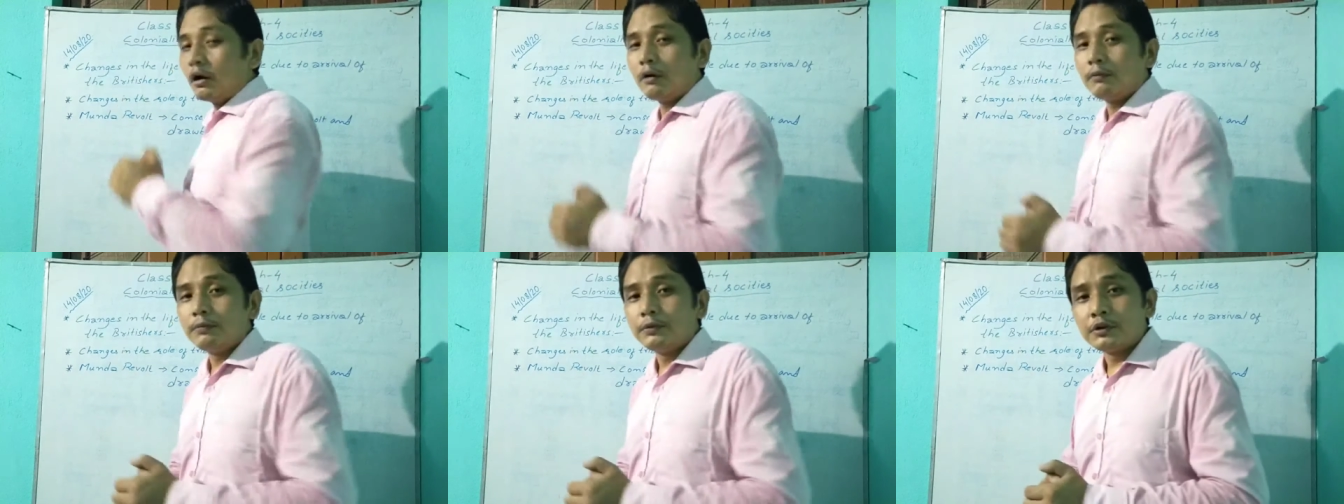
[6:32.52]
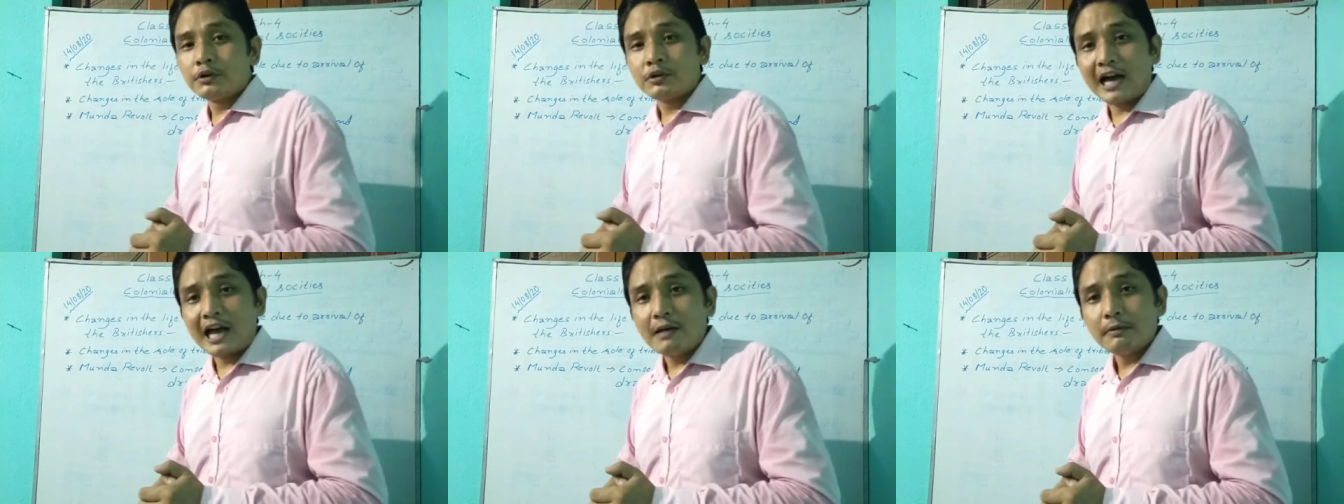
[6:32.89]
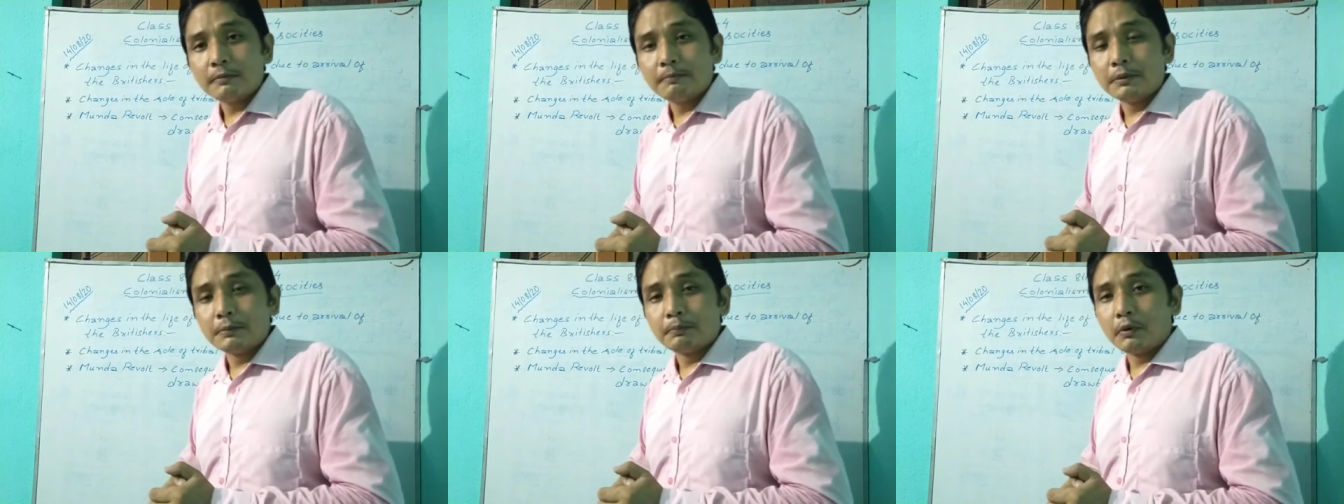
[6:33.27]
of the
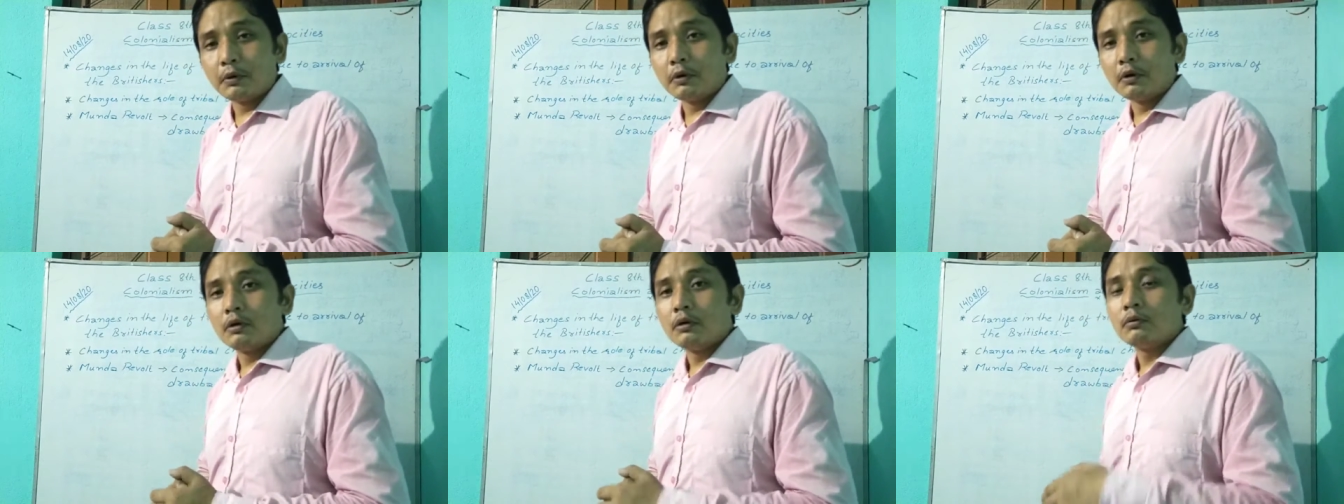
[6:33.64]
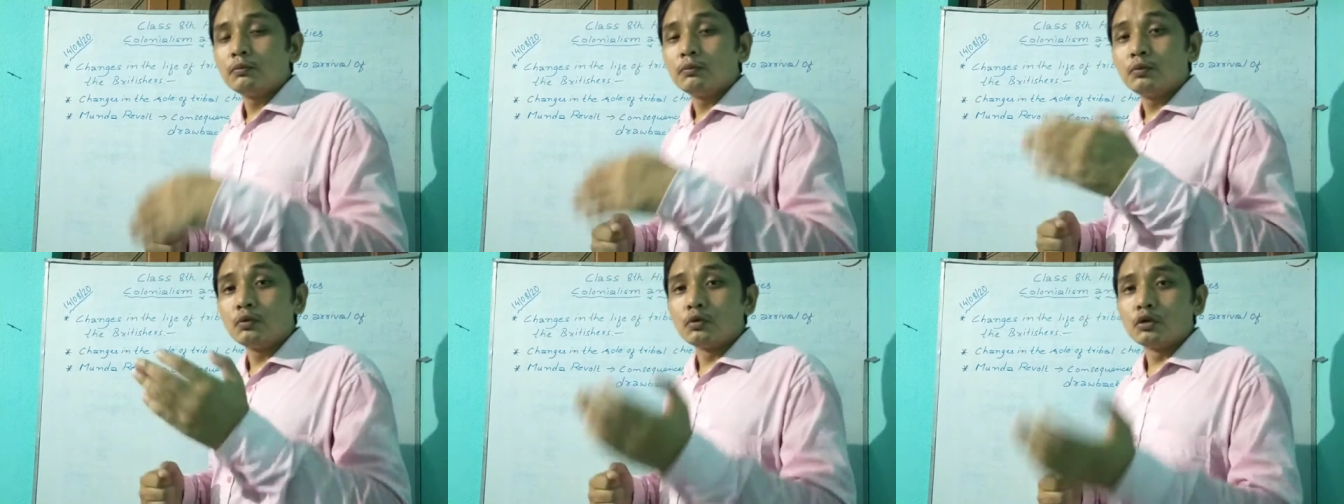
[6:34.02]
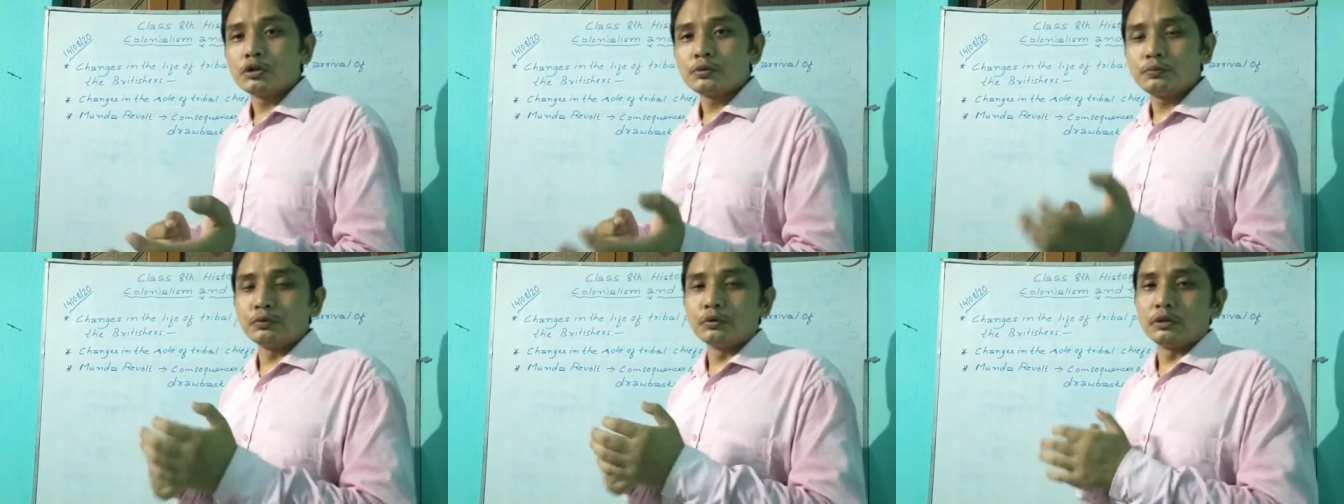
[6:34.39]
tribal people
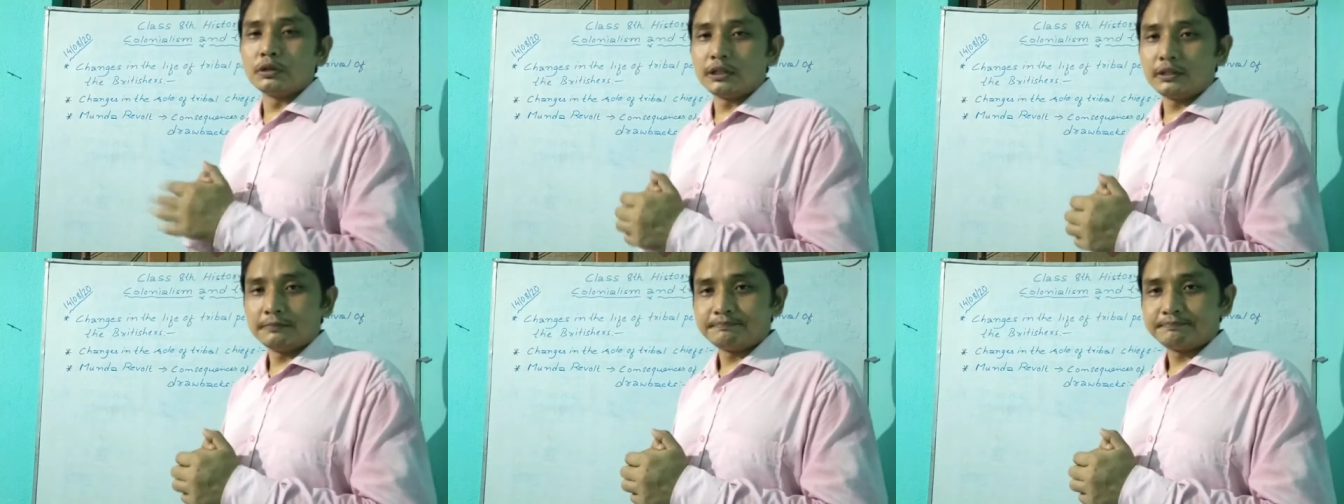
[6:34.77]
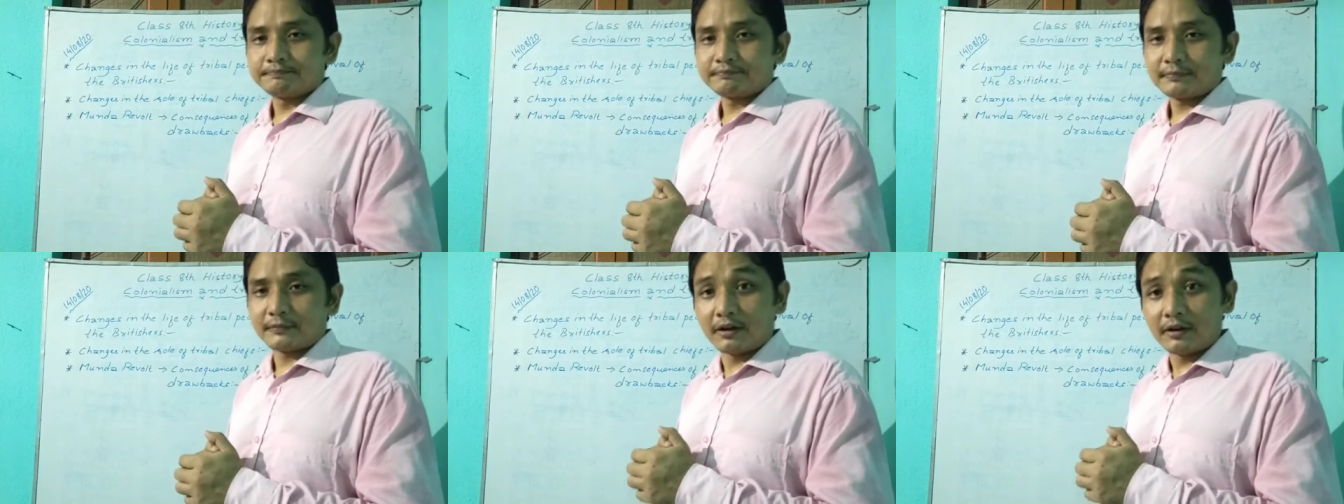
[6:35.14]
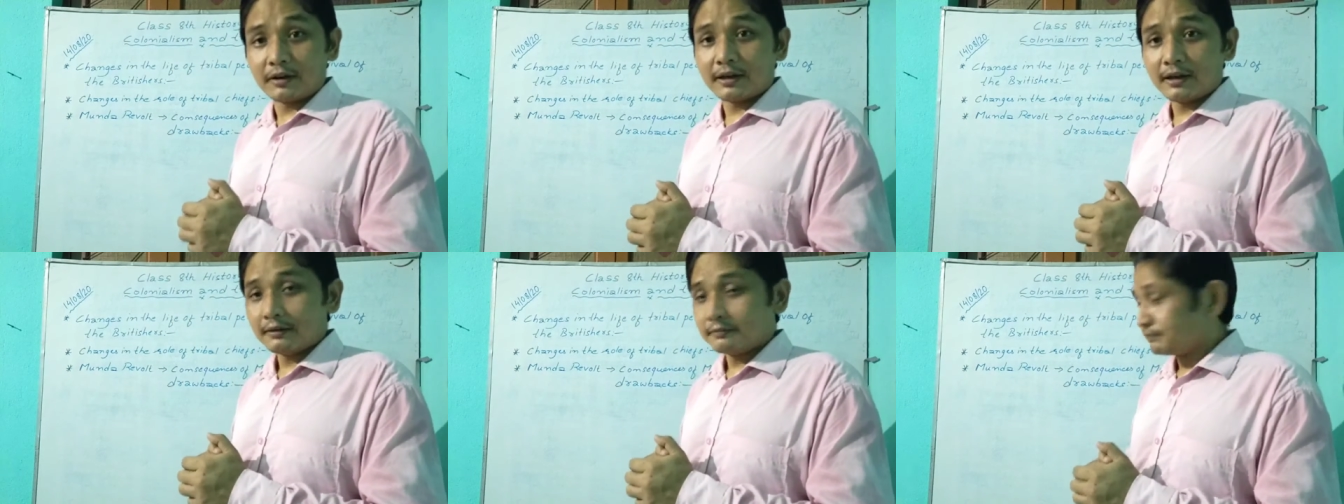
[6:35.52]
forcefully.
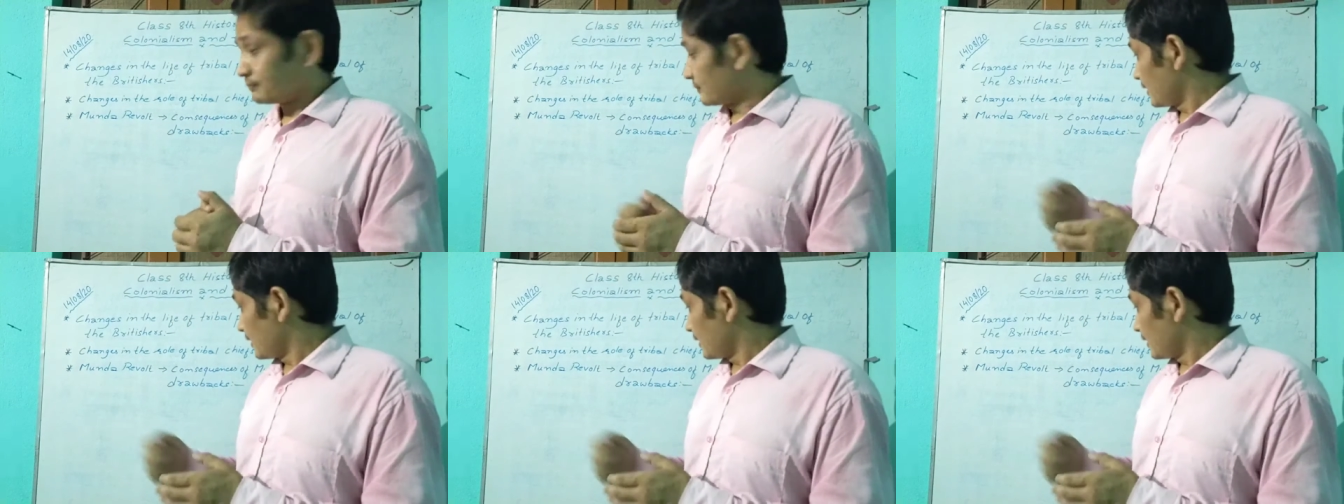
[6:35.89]
Okay,